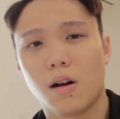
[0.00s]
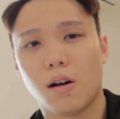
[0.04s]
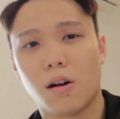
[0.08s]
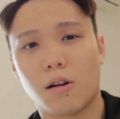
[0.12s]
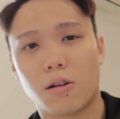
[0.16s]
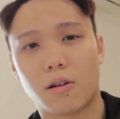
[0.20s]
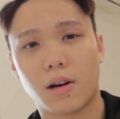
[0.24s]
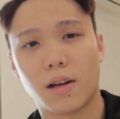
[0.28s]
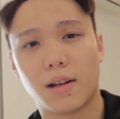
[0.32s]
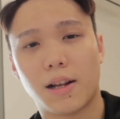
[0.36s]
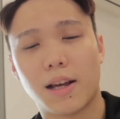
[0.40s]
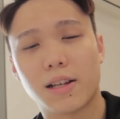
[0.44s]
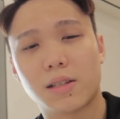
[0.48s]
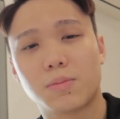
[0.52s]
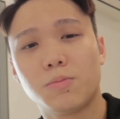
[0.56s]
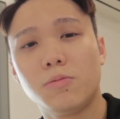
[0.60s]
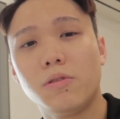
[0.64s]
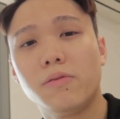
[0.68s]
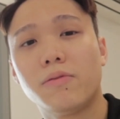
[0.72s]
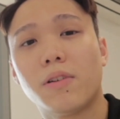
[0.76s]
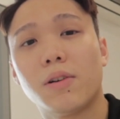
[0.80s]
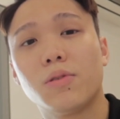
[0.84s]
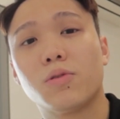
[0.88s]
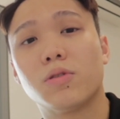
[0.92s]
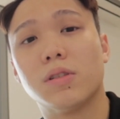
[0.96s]
Alright, let's
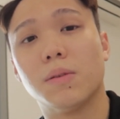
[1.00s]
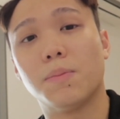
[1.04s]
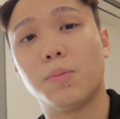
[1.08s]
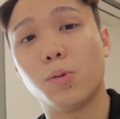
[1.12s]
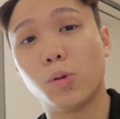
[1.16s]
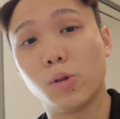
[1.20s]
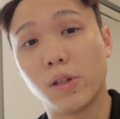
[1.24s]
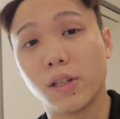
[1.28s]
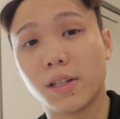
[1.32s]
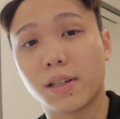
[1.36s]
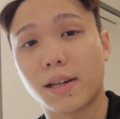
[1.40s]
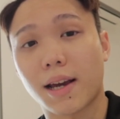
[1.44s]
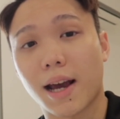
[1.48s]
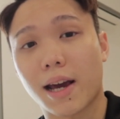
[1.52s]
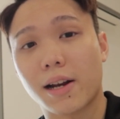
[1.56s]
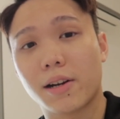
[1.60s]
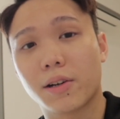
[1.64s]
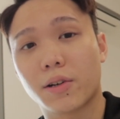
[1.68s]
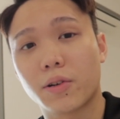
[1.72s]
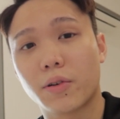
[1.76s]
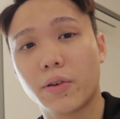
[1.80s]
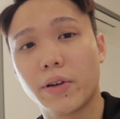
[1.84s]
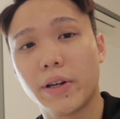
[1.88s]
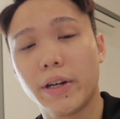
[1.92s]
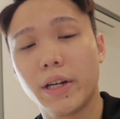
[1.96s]
move on to the pulling
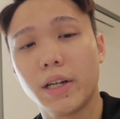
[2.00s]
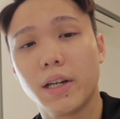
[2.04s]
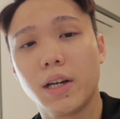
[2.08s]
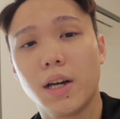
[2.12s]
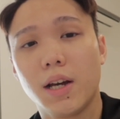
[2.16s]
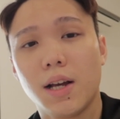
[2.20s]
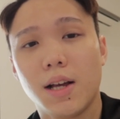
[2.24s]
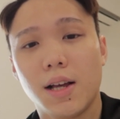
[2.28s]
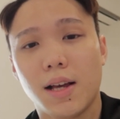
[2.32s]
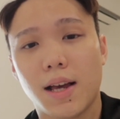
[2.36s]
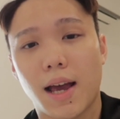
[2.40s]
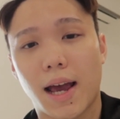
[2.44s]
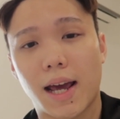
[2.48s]
category,